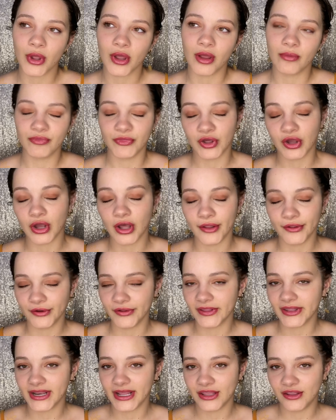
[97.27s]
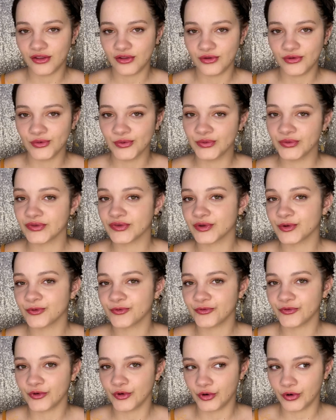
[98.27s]
the color that I used
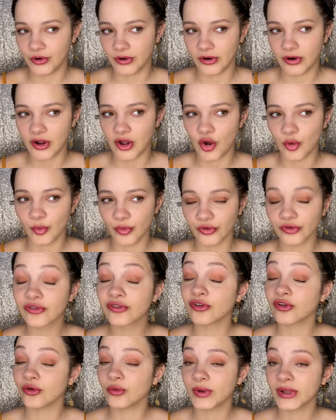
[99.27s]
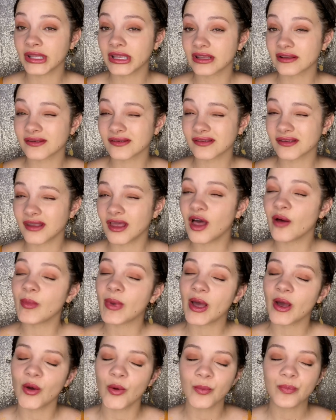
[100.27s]
for almost 2 weeks
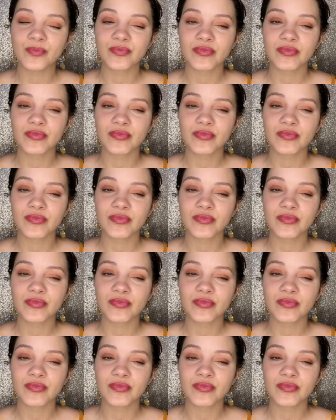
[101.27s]
about,